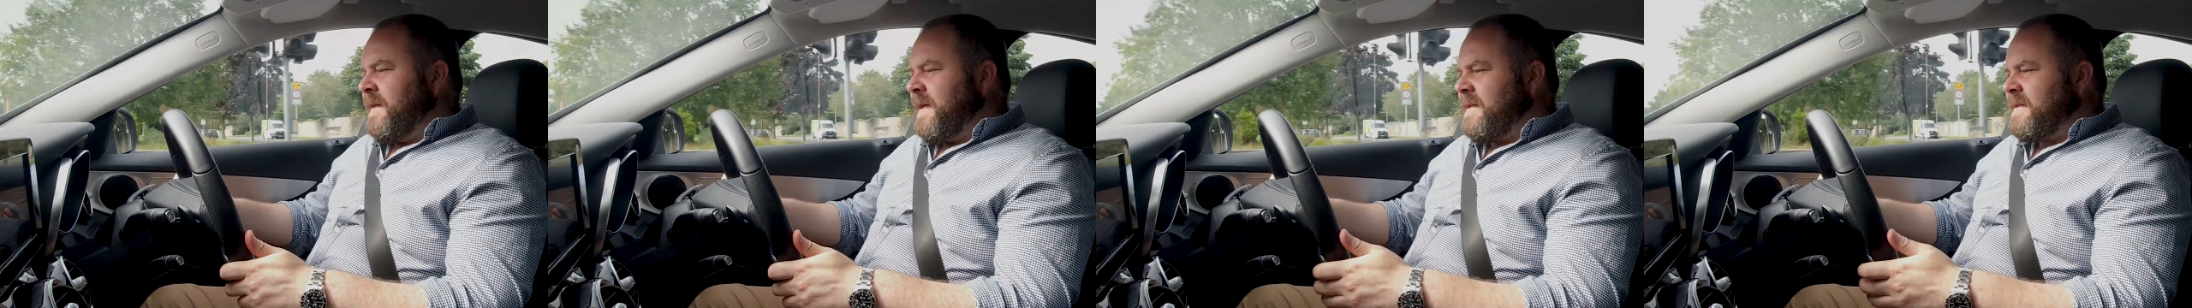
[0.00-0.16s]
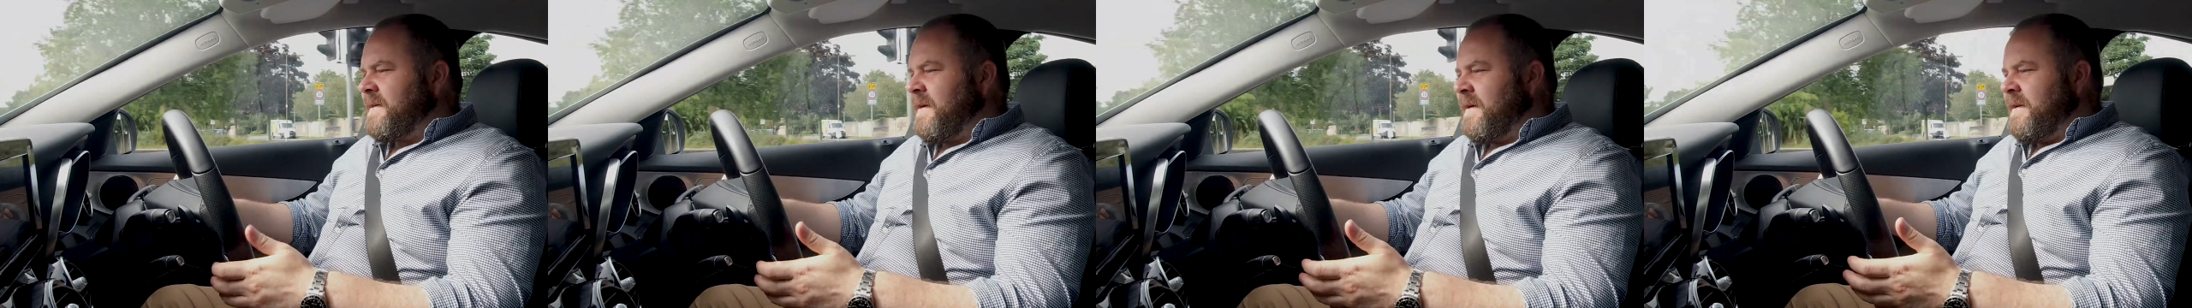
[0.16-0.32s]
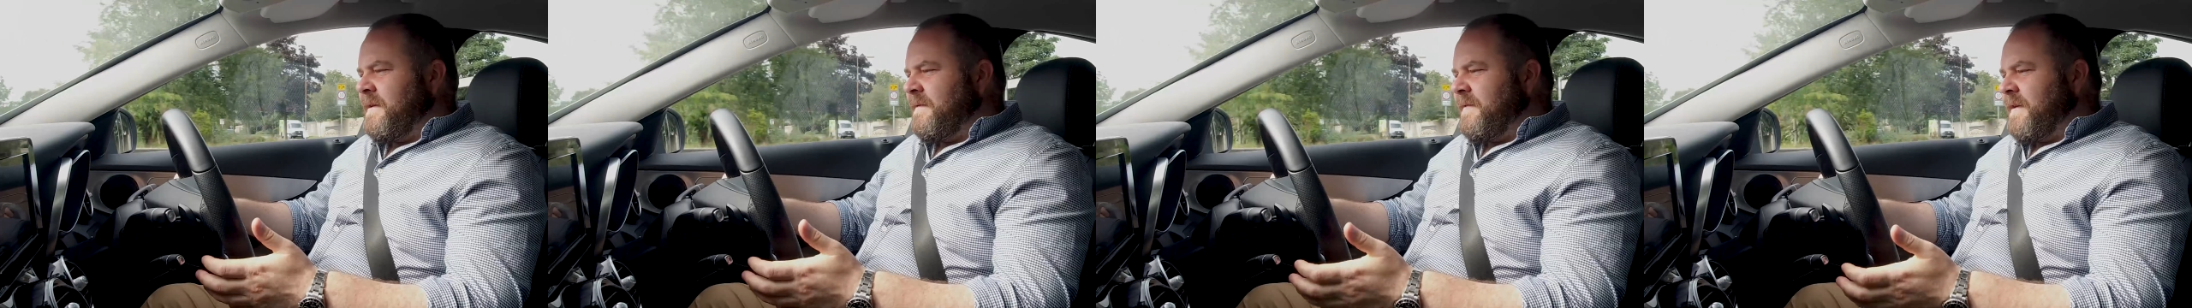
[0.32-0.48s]
that's
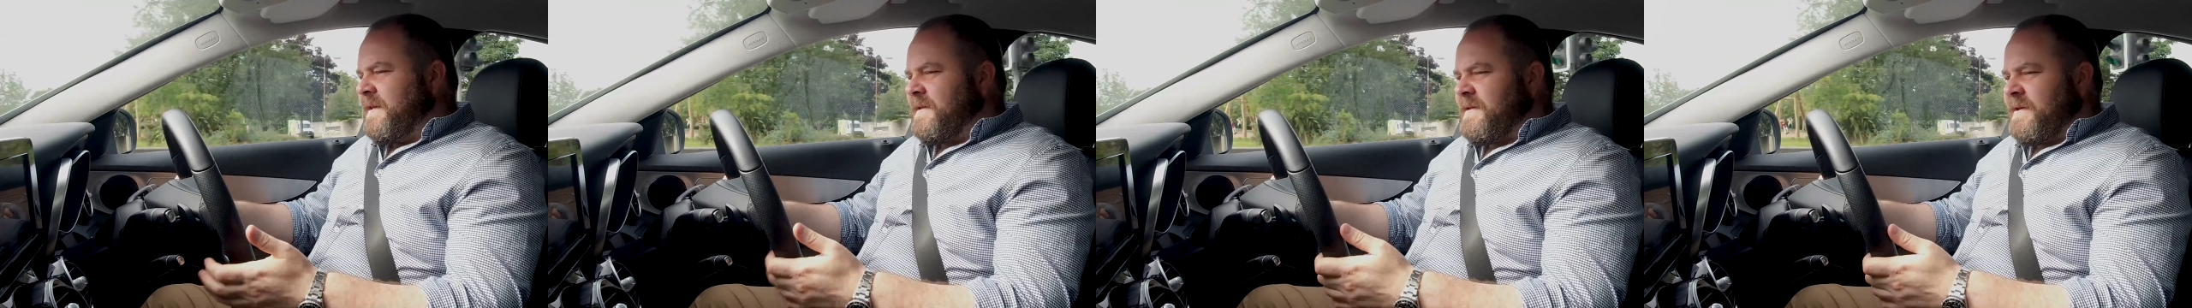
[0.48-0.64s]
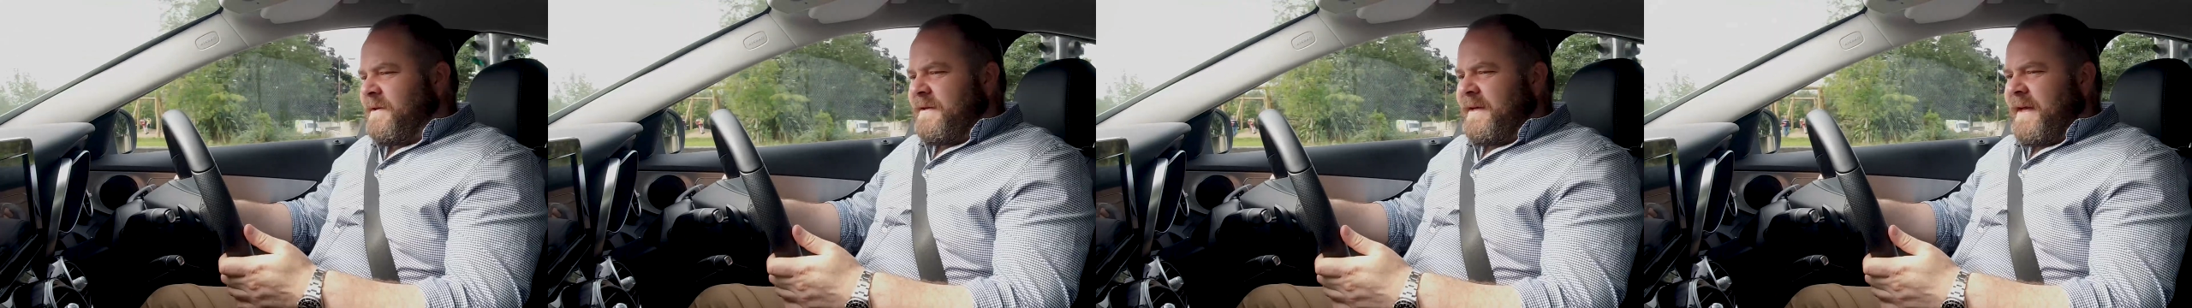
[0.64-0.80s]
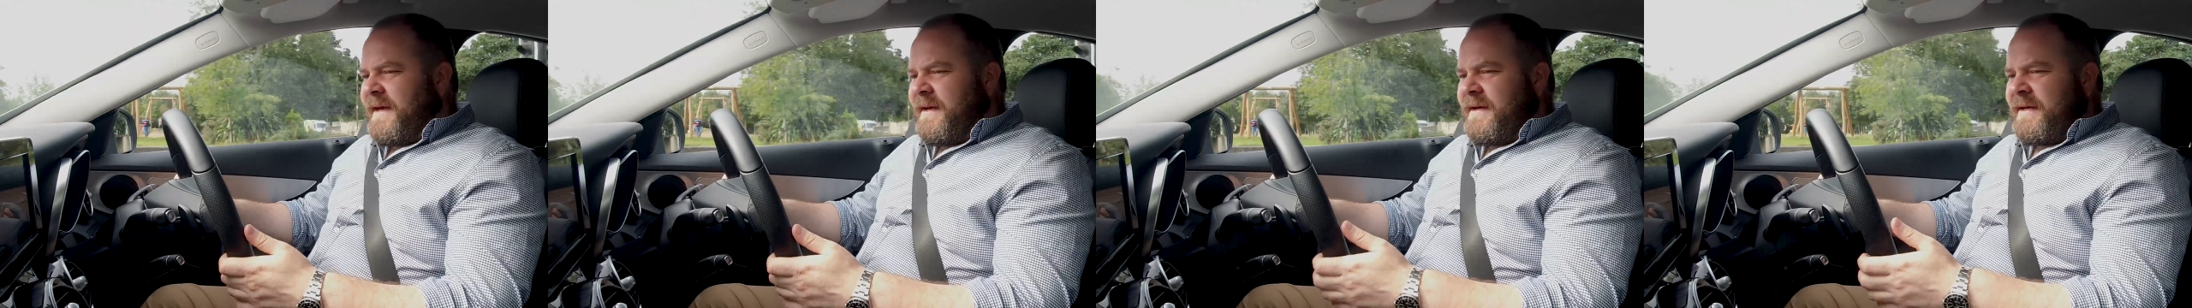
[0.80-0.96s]
kind of it. So
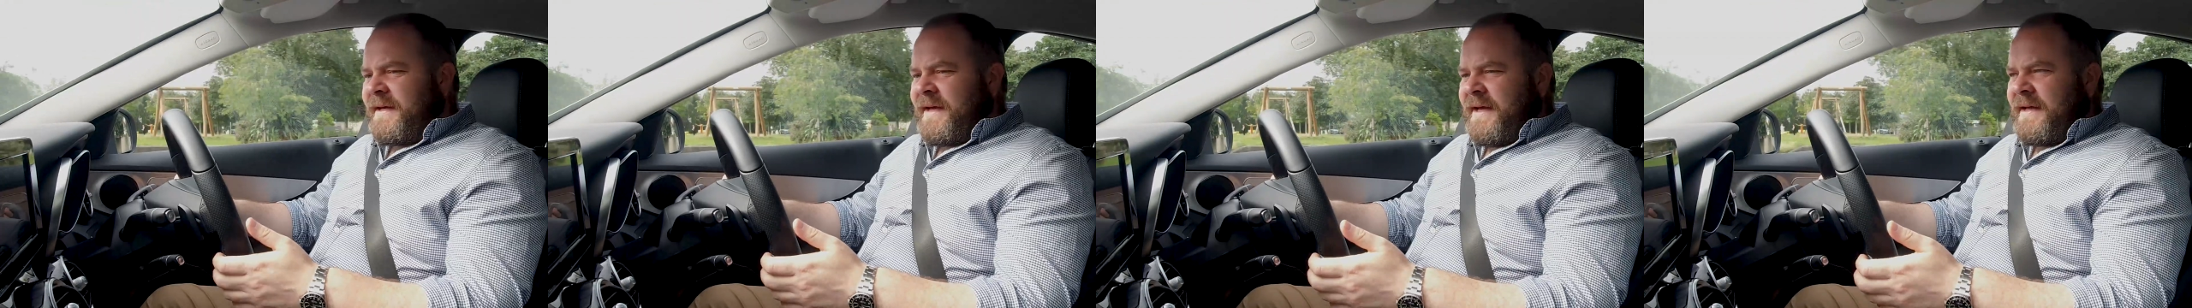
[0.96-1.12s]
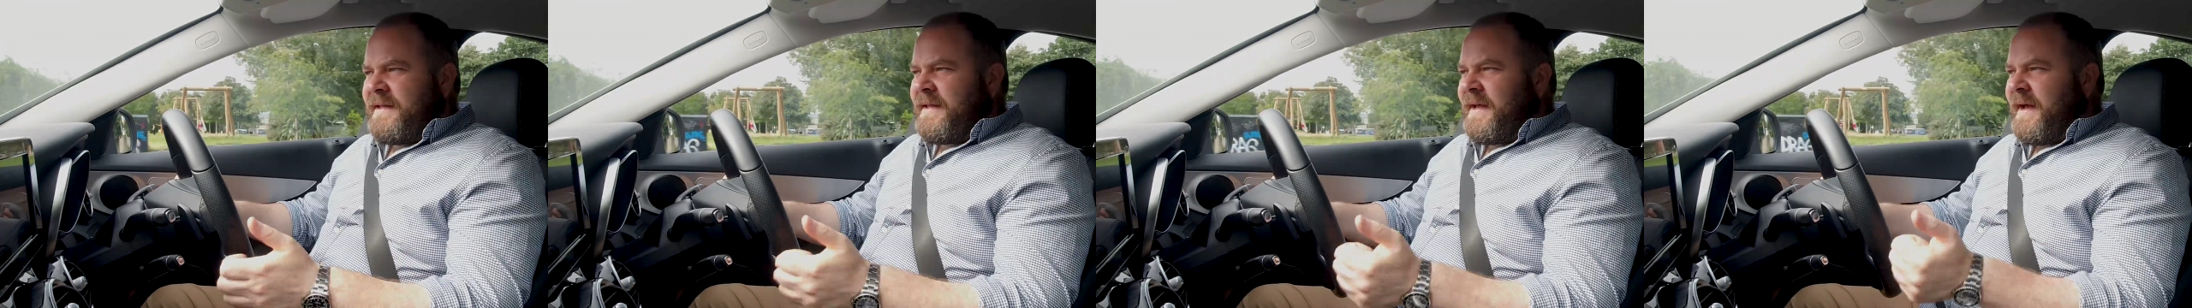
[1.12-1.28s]
yeah, again,